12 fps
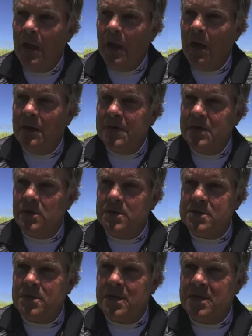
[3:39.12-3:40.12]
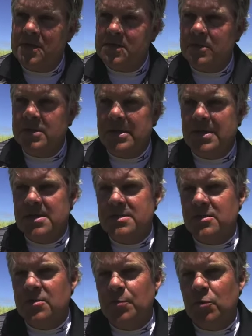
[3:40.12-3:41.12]
I think also it's not that
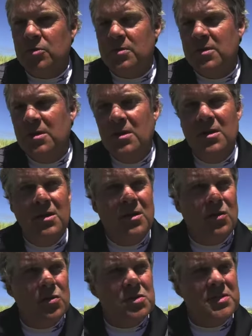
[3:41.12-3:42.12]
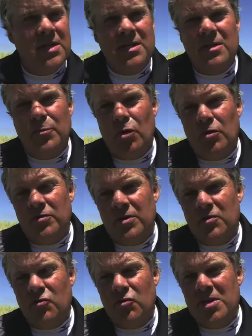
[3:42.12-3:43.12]
easy to put it or stick the ball on
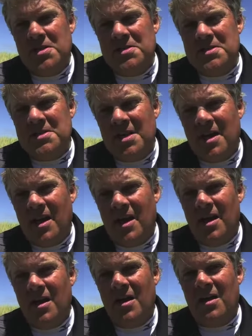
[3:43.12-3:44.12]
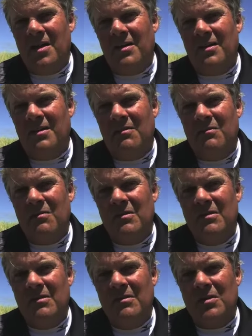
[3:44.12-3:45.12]
the greens. I
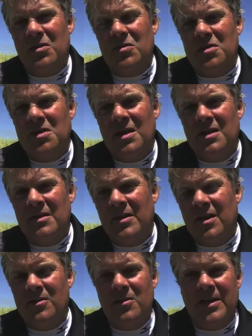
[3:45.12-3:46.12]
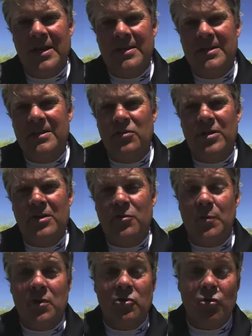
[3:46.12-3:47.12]
got it undulated. You need
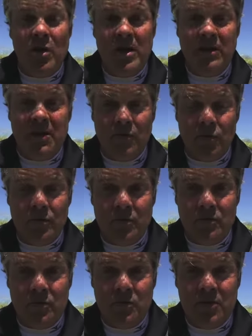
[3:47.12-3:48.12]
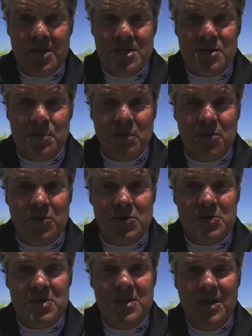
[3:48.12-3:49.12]
to be creative on the greens
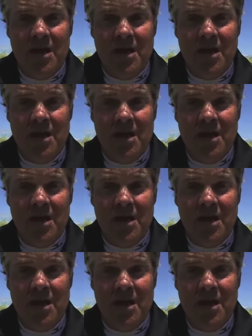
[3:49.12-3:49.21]
because